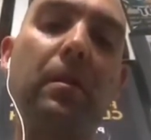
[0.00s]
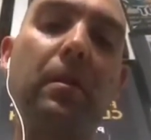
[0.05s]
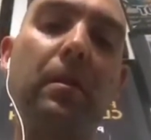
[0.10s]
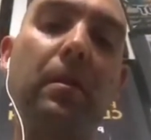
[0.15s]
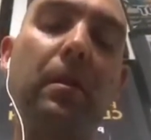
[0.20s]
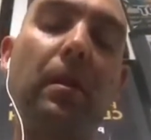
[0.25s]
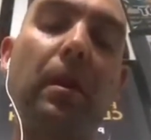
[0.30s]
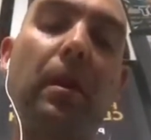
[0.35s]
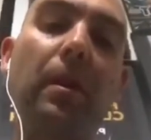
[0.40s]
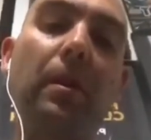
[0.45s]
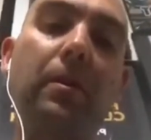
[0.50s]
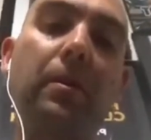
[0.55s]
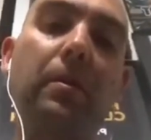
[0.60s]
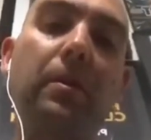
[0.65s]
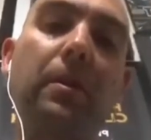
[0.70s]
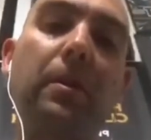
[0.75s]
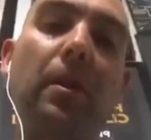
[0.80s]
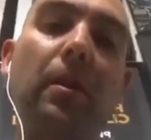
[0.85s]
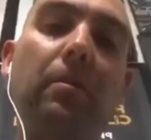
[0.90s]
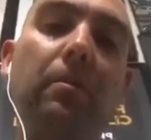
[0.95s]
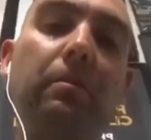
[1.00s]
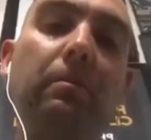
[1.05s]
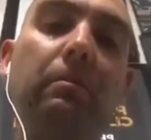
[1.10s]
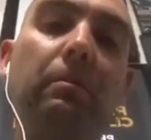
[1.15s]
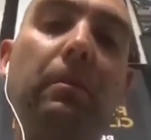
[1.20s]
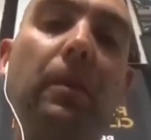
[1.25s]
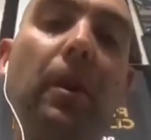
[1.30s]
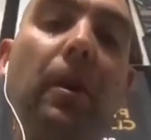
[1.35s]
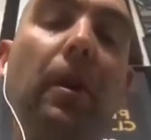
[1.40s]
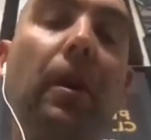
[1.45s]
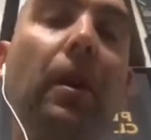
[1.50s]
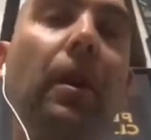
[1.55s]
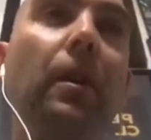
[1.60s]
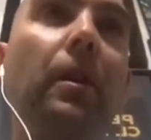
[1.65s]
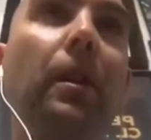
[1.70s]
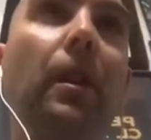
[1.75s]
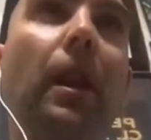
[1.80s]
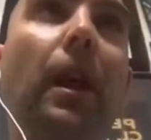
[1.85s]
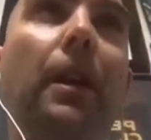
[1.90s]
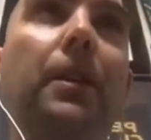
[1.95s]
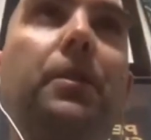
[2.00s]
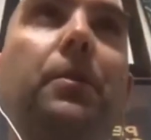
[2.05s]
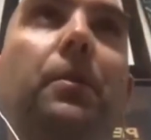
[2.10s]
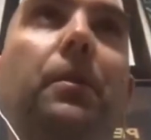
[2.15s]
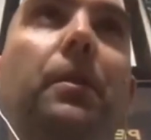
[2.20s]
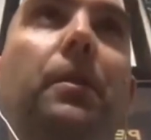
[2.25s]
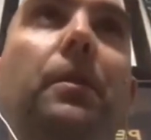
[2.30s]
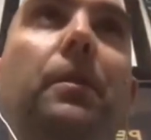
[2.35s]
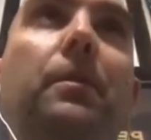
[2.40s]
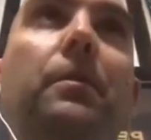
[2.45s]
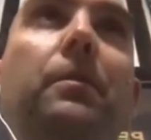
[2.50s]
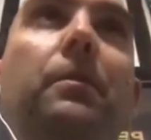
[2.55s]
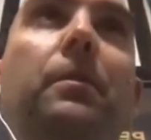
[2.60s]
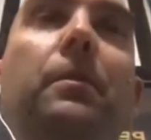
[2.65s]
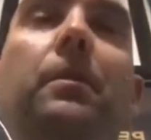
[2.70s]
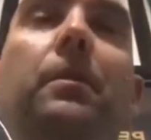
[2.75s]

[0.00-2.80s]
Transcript: Yeah, that's what's up. Uh, the last one